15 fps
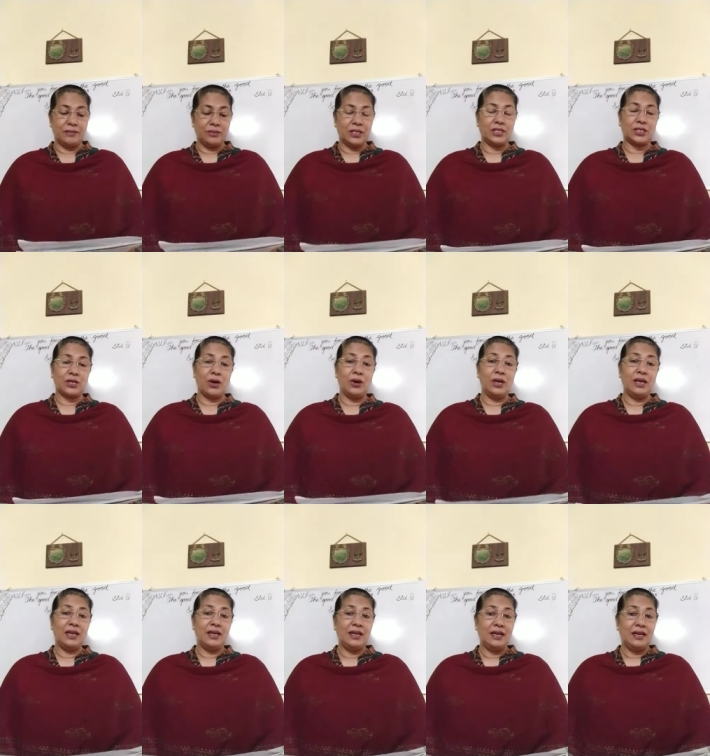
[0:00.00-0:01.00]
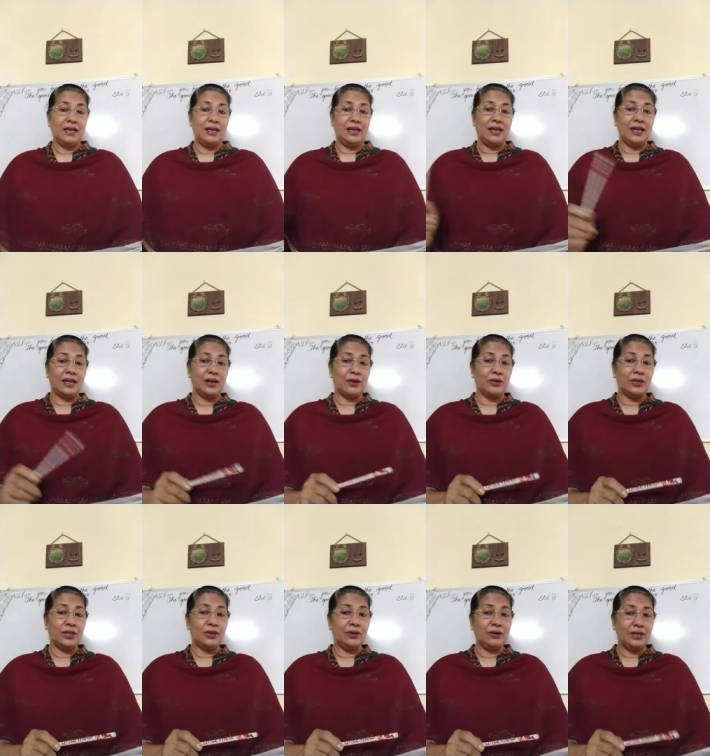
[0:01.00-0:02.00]
That's called around
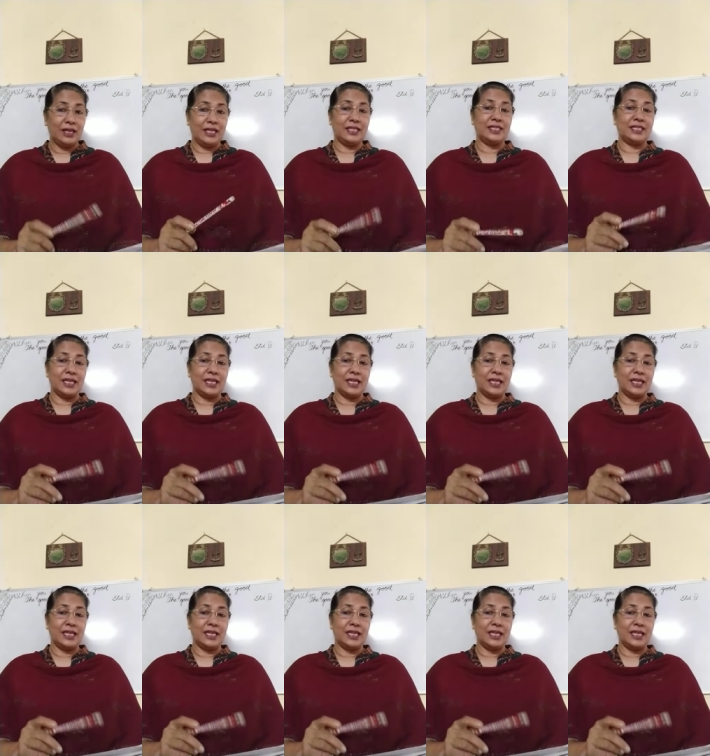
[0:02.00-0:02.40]
your legs.